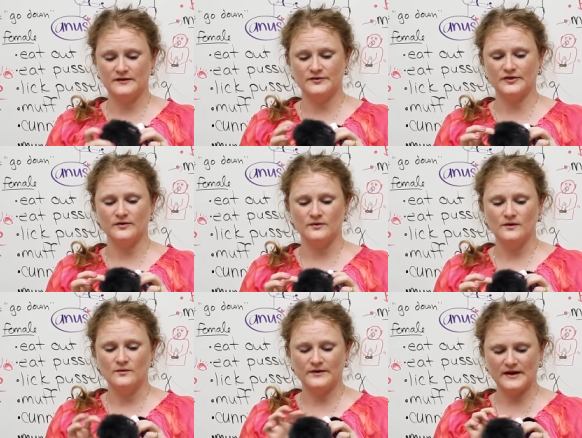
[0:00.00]
So,
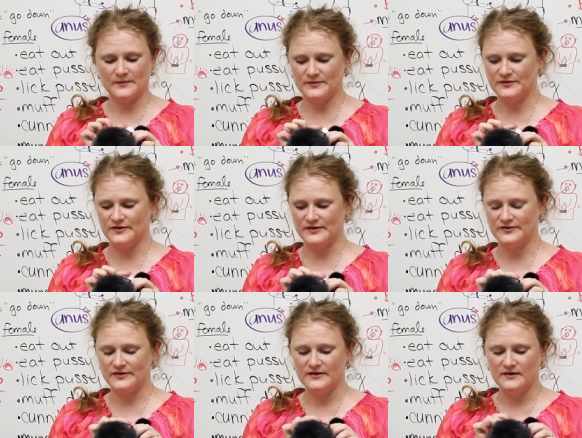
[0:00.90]
what happens
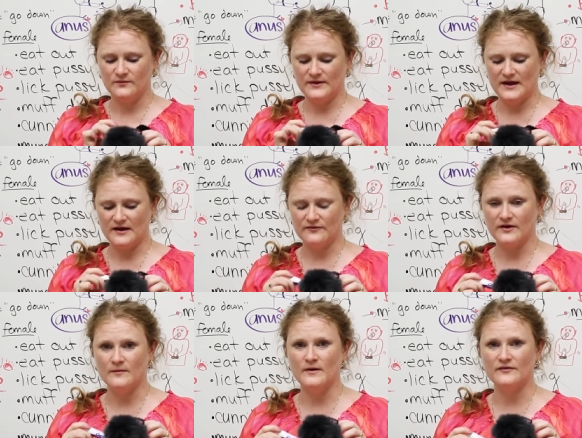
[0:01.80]
is we have
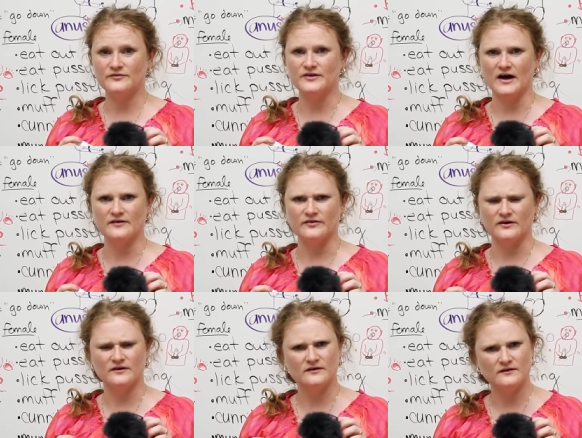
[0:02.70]
a muff
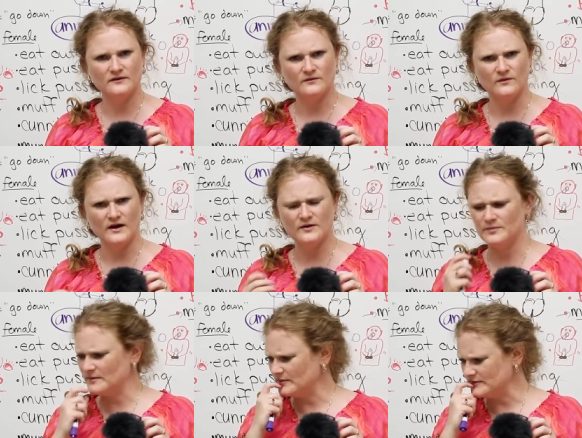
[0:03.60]
diver why are
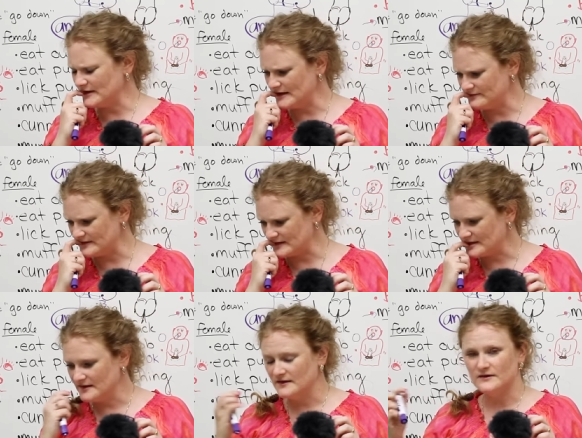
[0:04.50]
people diving?
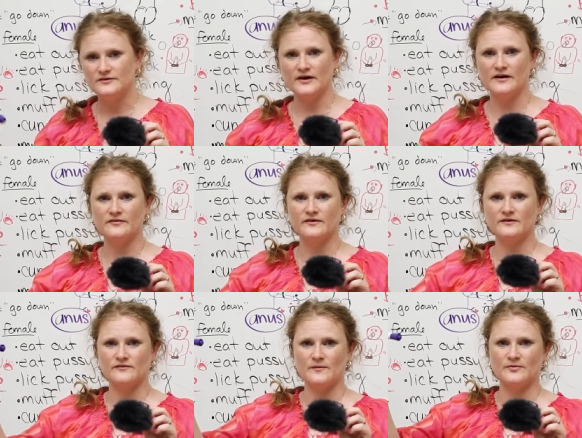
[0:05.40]
Diver
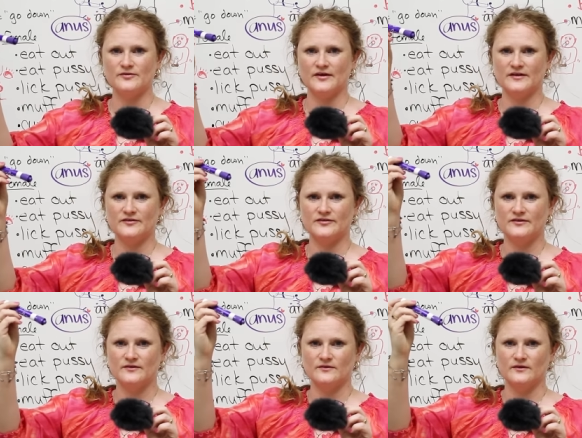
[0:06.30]
represents
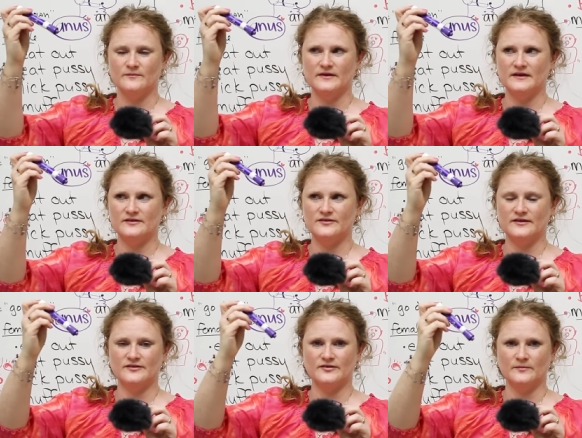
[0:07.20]
or means
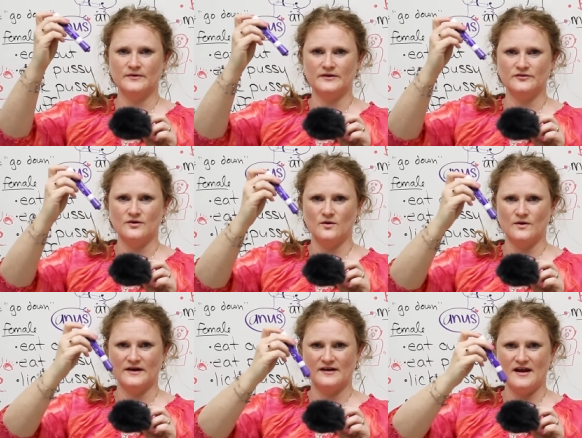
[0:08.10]
that someone is
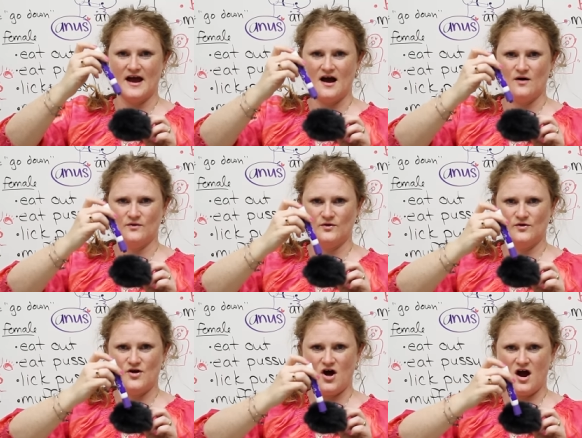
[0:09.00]
going down. They're
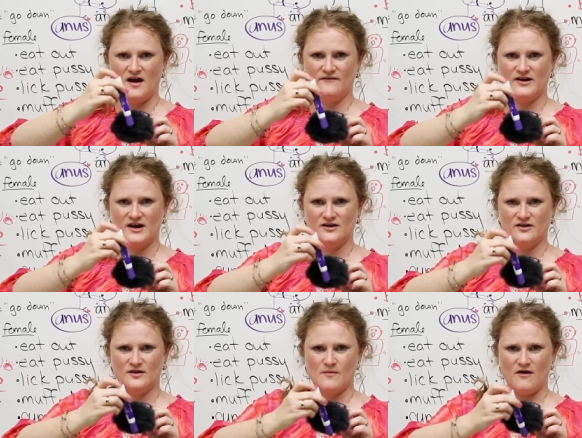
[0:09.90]
diving into
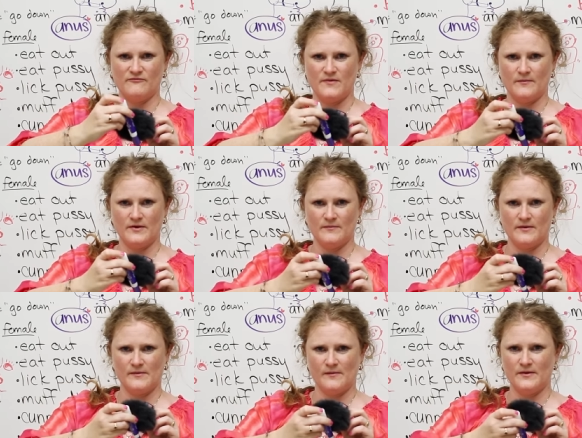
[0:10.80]
the muff. Meow, meow,
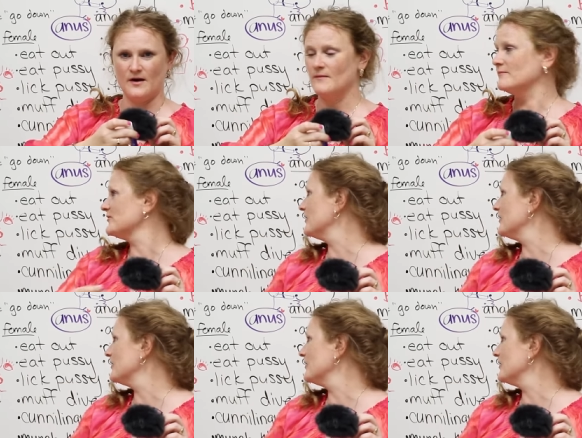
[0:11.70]
meow, meow, meow.